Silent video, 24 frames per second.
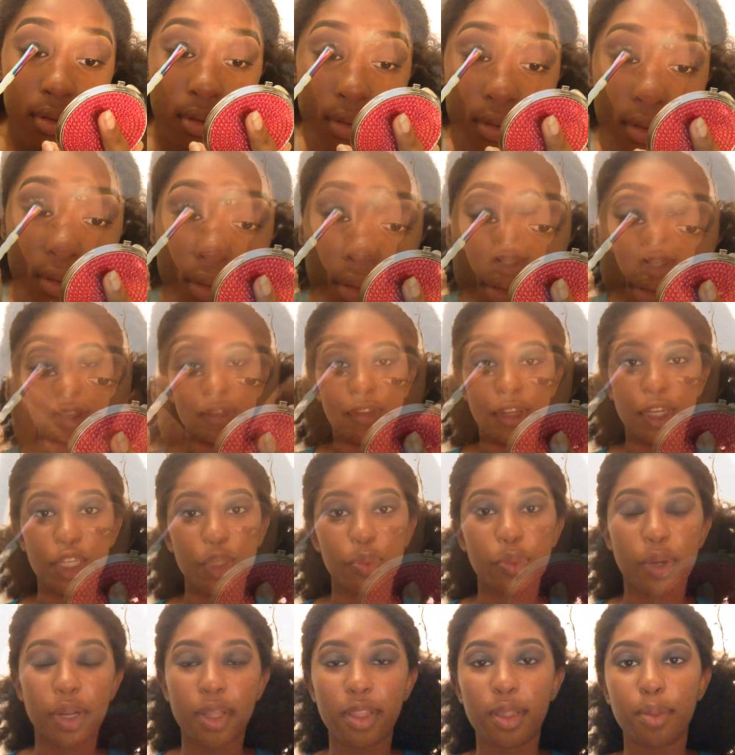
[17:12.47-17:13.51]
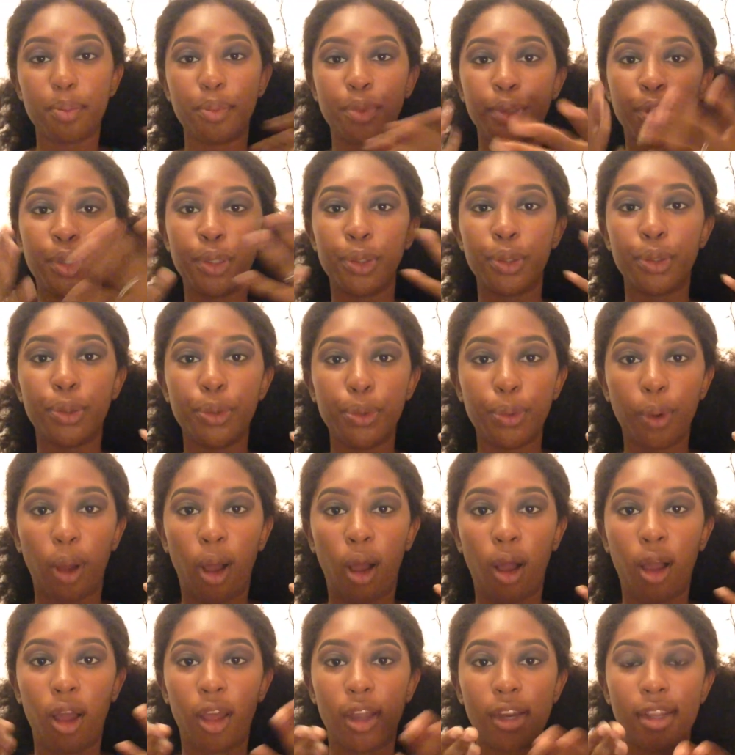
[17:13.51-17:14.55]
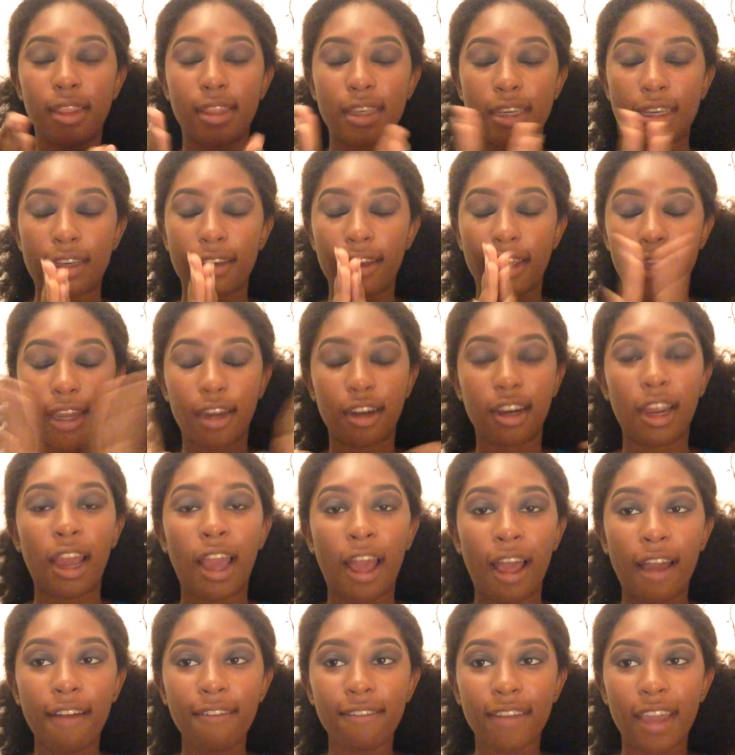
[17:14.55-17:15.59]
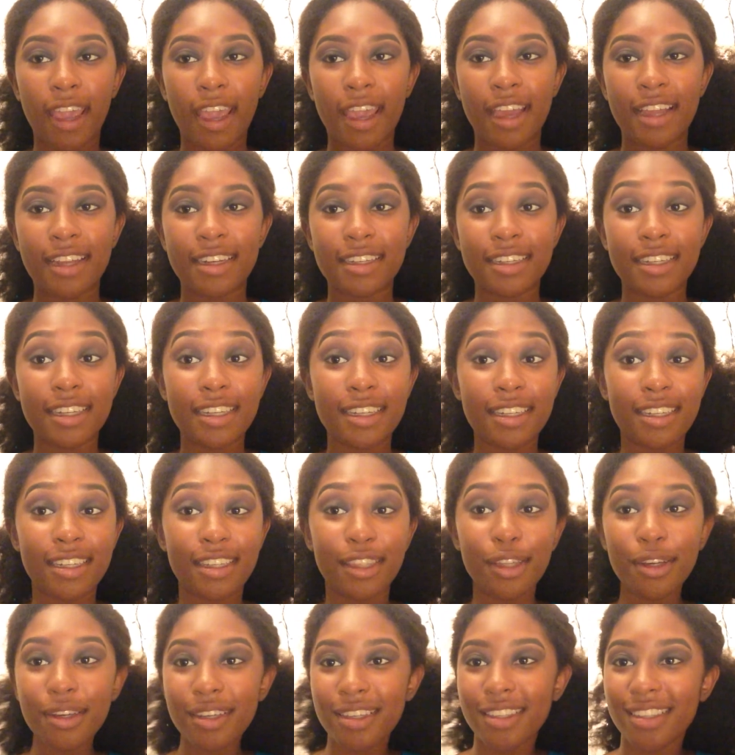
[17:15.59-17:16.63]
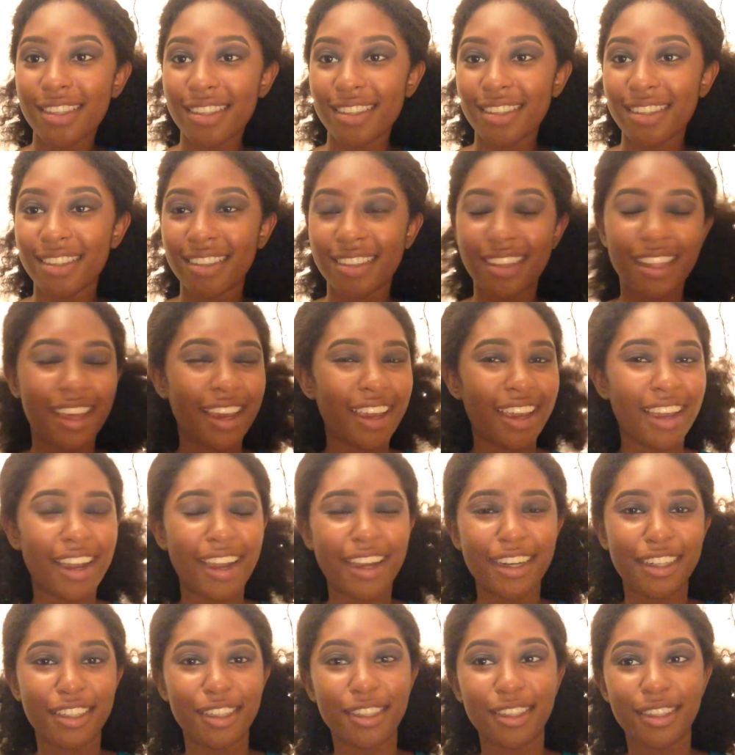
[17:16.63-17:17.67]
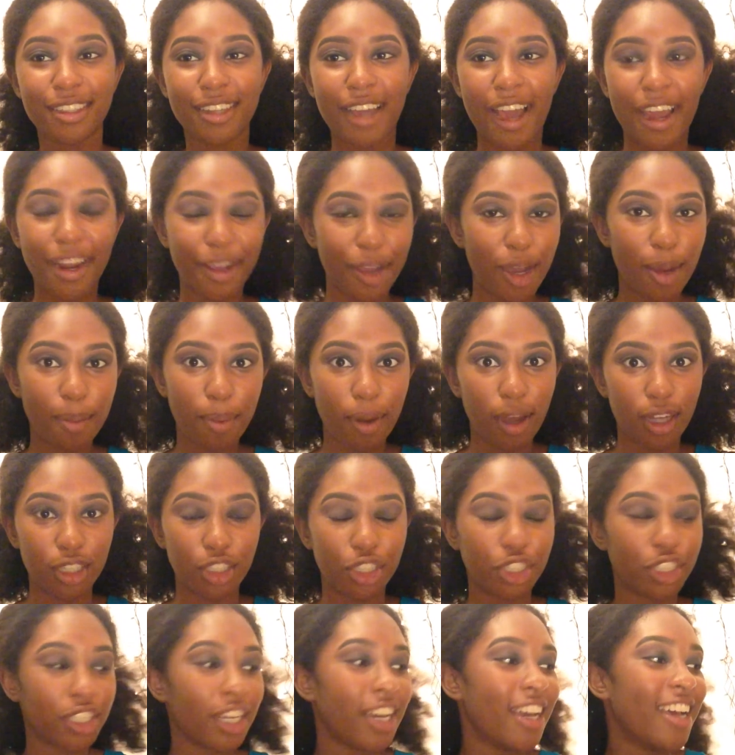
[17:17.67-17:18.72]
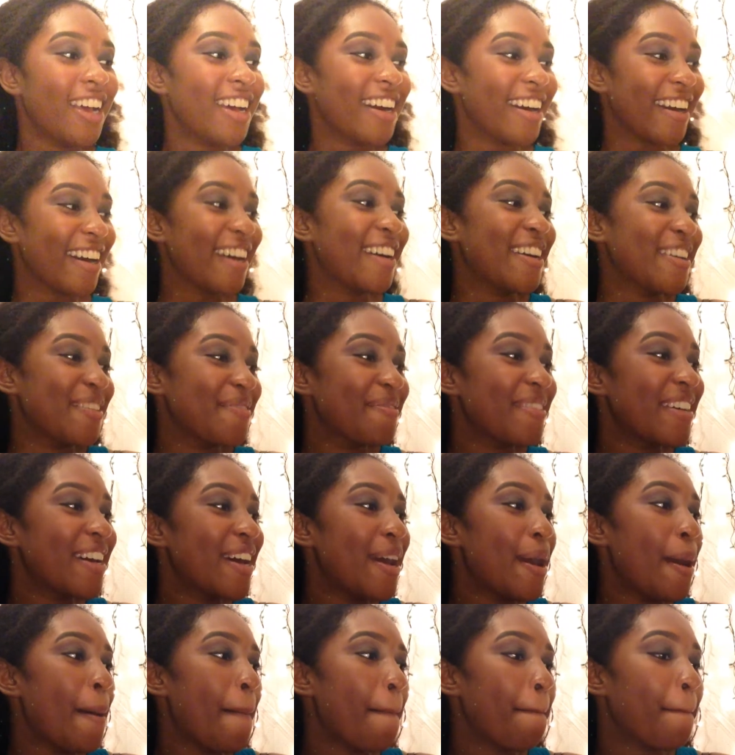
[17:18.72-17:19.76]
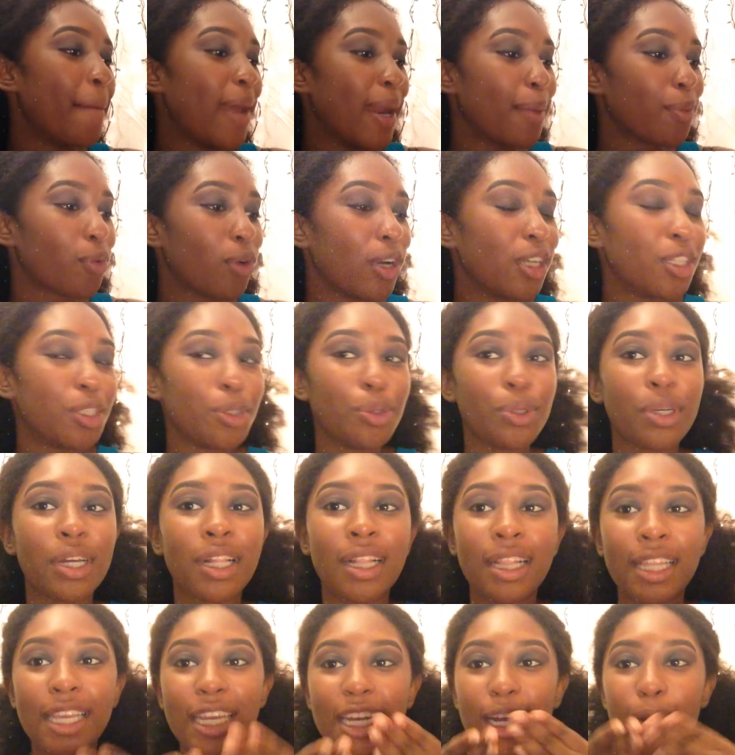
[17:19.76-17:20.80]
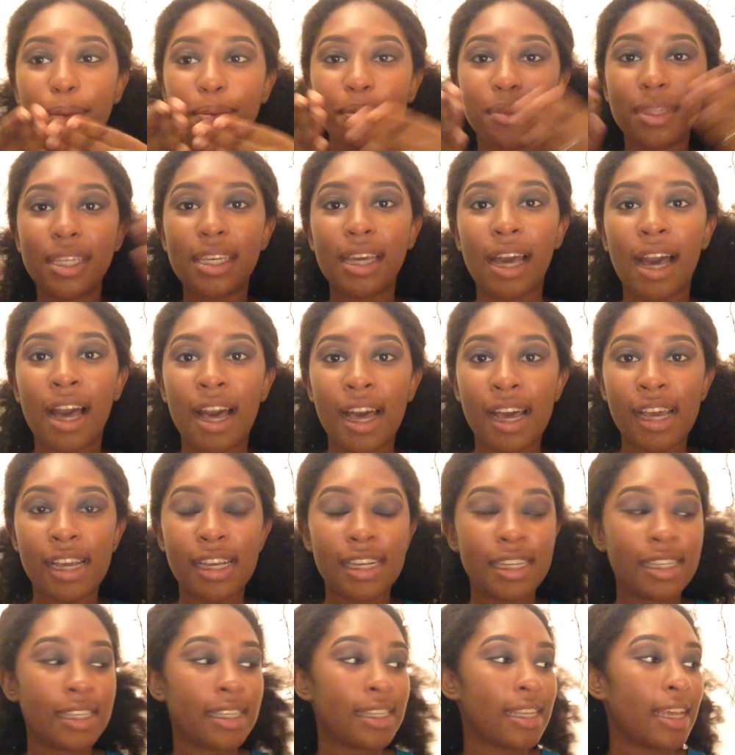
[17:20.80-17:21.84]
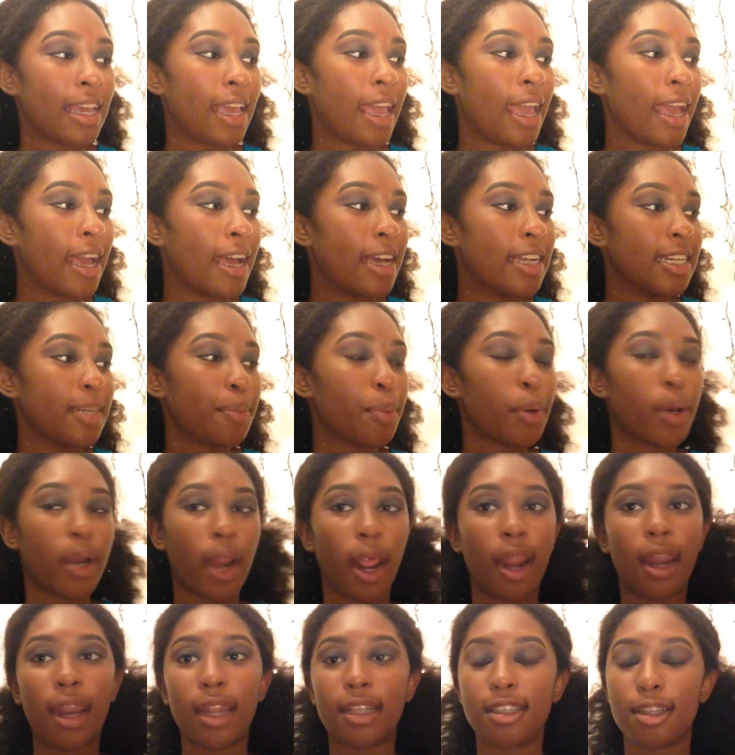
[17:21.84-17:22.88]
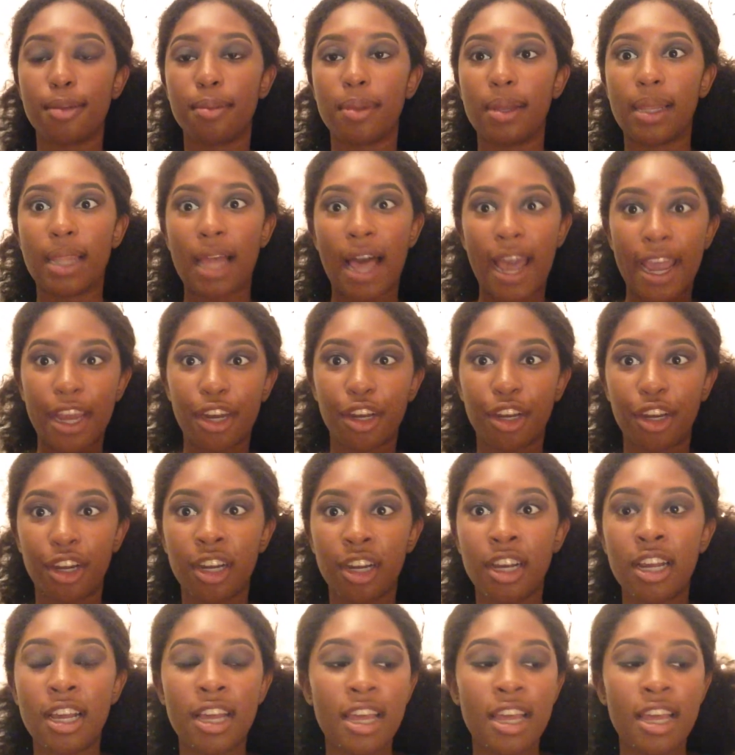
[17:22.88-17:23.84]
So I just finished putting the blue on the inner half, and it looks like I just kind of got punched. But I'm going to clean up the eyes and put on some liner